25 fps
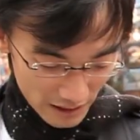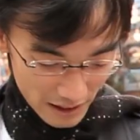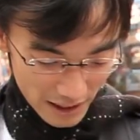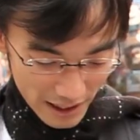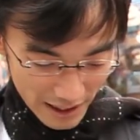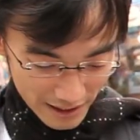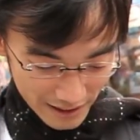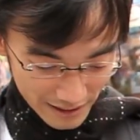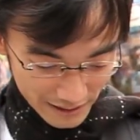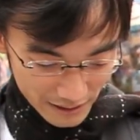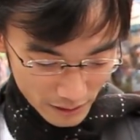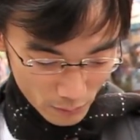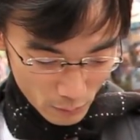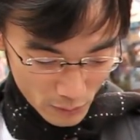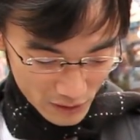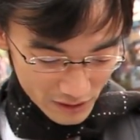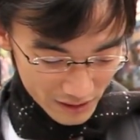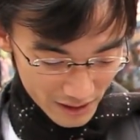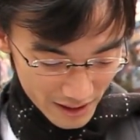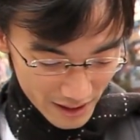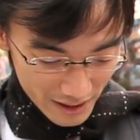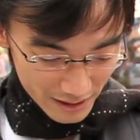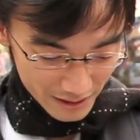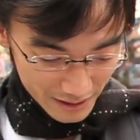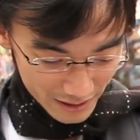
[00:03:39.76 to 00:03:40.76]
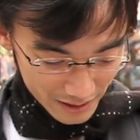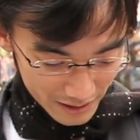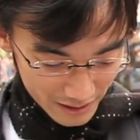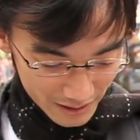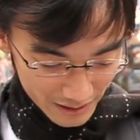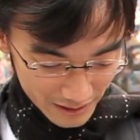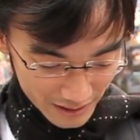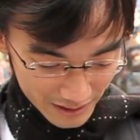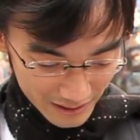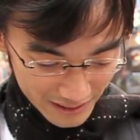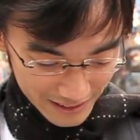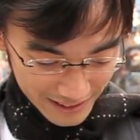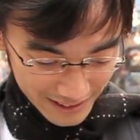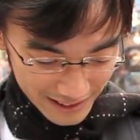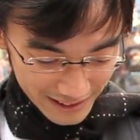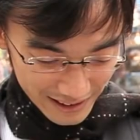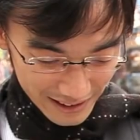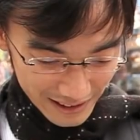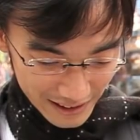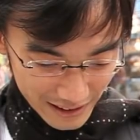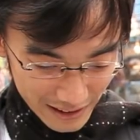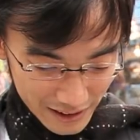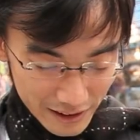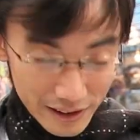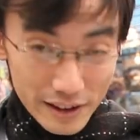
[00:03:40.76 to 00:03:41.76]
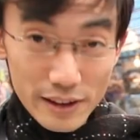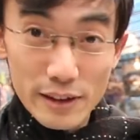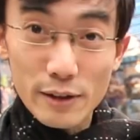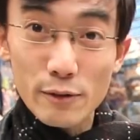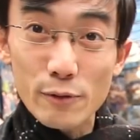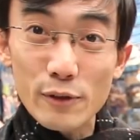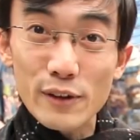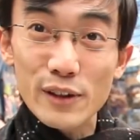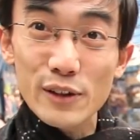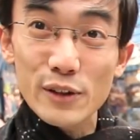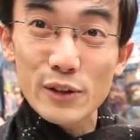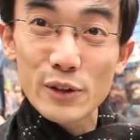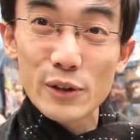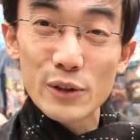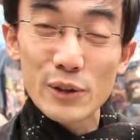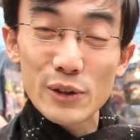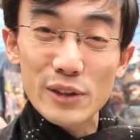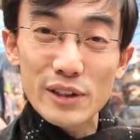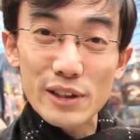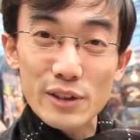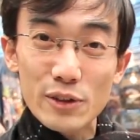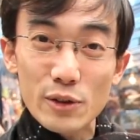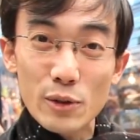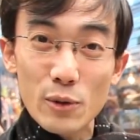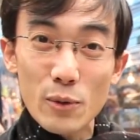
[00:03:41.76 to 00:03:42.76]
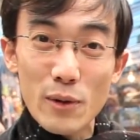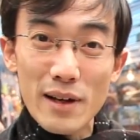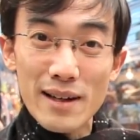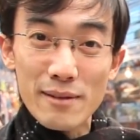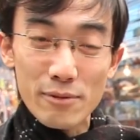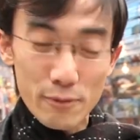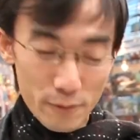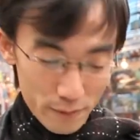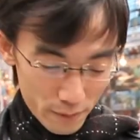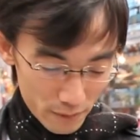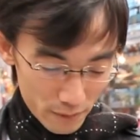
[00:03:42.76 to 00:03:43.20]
And there's a receipt. It's delivered to DigitalRev.